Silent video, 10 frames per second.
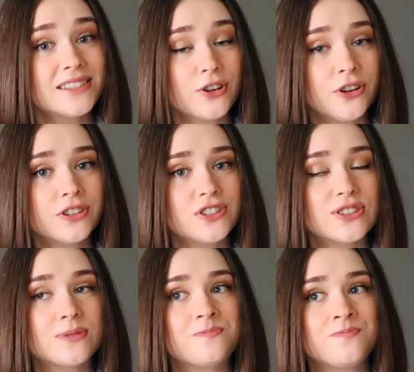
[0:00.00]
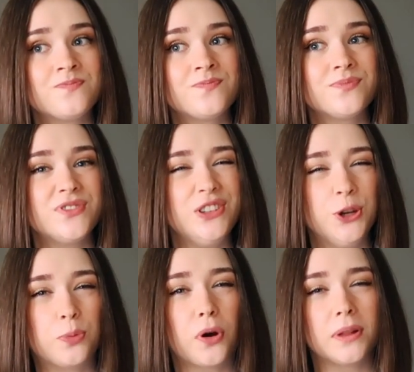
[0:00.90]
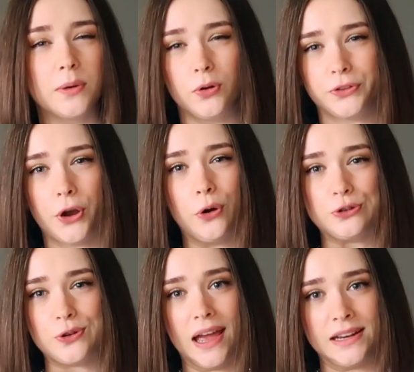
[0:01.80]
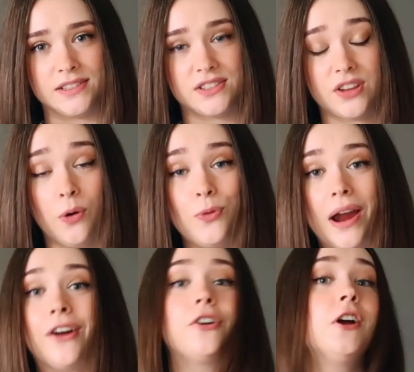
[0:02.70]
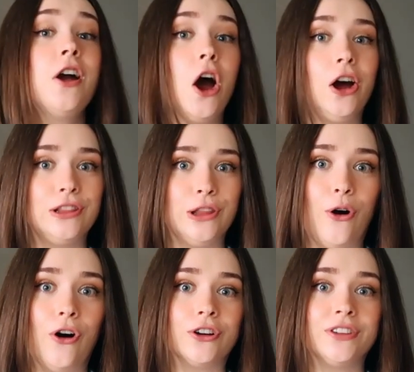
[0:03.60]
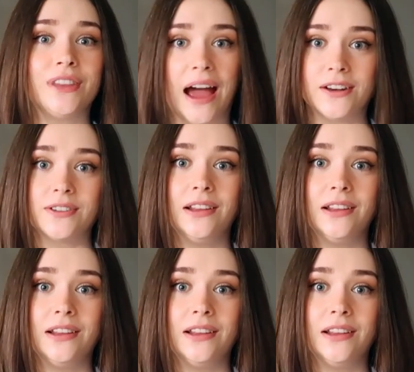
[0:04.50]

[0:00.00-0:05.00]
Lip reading: skirts, you probably want the coat to end somewhere along that